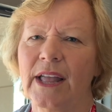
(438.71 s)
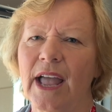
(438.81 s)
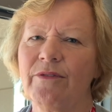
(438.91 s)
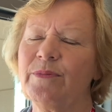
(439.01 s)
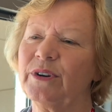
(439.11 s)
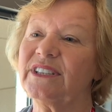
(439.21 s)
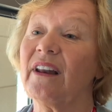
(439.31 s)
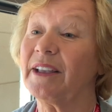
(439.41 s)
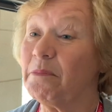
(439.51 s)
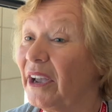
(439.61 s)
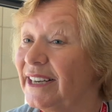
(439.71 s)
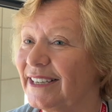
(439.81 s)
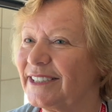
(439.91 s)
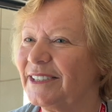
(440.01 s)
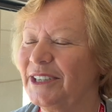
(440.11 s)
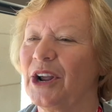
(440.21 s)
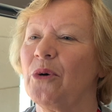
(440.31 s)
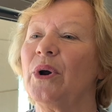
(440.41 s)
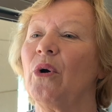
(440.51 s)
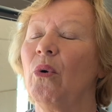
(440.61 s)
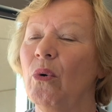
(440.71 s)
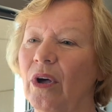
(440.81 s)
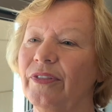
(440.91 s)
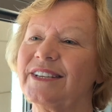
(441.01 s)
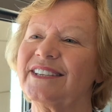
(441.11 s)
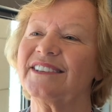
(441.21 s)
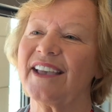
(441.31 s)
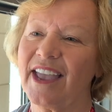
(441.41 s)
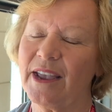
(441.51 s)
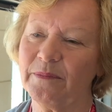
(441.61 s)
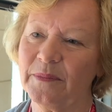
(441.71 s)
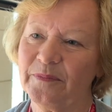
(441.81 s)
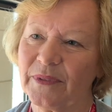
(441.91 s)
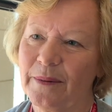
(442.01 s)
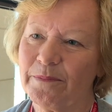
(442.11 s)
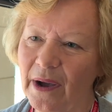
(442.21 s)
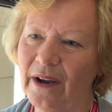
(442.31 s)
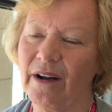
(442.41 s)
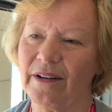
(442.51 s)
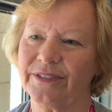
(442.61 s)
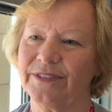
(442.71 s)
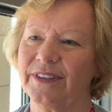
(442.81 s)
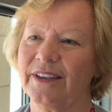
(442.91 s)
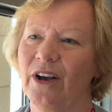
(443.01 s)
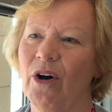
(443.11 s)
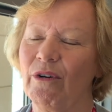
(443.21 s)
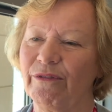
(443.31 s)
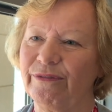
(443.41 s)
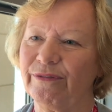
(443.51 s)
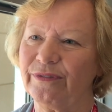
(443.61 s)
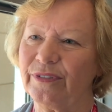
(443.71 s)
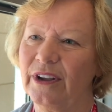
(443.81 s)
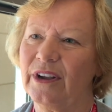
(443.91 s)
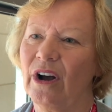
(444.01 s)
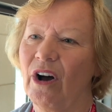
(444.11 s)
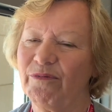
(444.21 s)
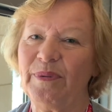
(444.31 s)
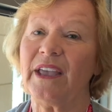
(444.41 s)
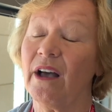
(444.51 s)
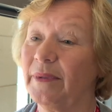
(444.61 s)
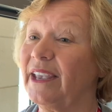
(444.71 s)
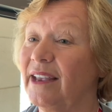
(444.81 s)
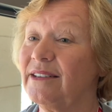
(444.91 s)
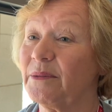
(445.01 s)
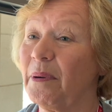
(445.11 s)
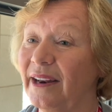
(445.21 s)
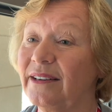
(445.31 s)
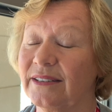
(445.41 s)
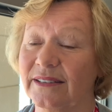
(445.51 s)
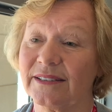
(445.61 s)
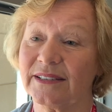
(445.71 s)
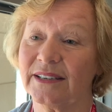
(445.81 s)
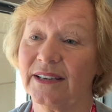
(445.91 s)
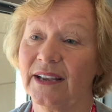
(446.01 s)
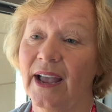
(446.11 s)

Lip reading: Everybody's like-minded. We're all on this same path of becoming independent.